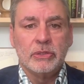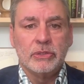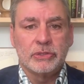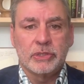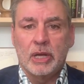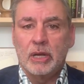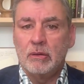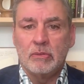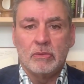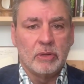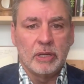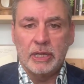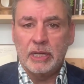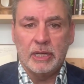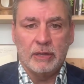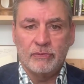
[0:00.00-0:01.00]
So
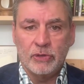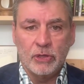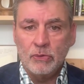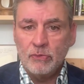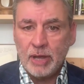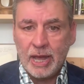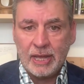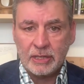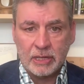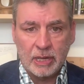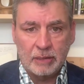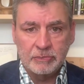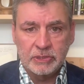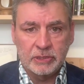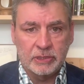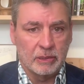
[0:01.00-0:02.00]
if you at,
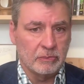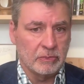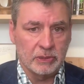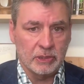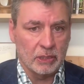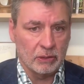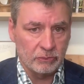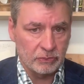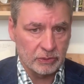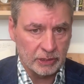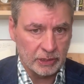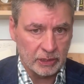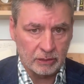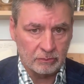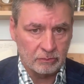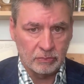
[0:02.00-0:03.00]
come to them, you know,
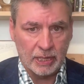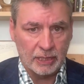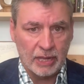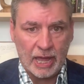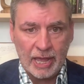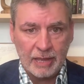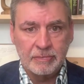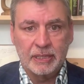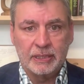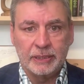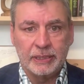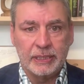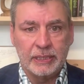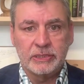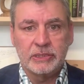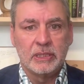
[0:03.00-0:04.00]
the
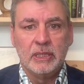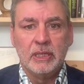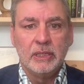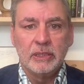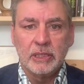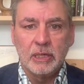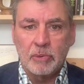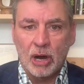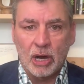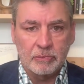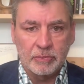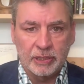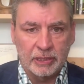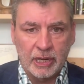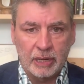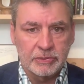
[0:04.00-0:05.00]
liabilities
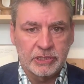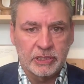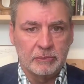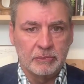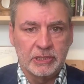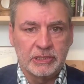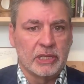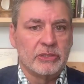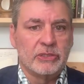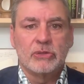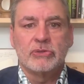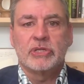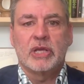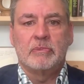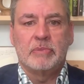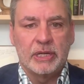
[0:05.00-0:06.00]
department comes to them and says,
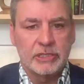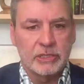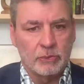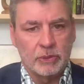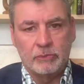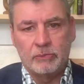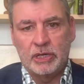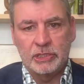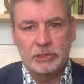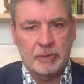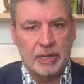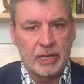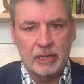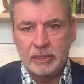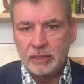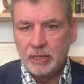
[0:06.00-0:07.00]
here's our budget, we want to
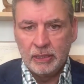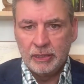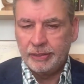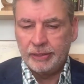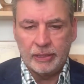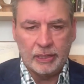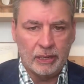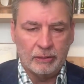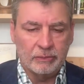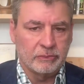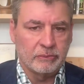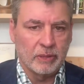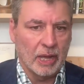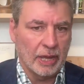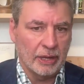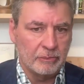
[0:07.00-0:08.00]
spend, you know,
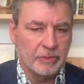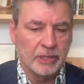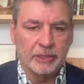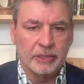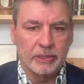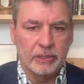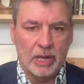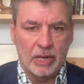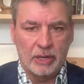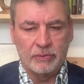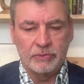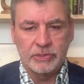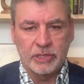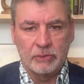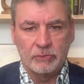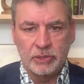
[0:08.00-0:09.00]
one hundred million
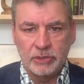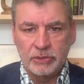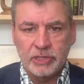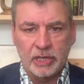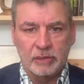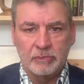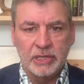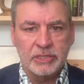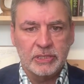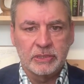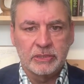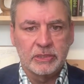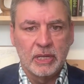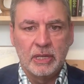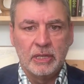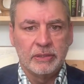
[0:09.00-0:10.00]
dollars on reducing
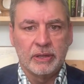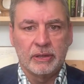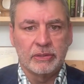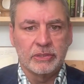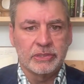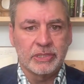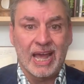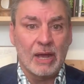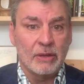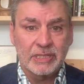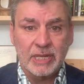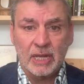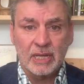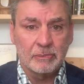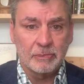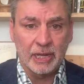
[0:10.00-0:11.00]
emissions, they're going to say, how's
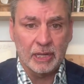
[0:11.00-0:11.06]
that going to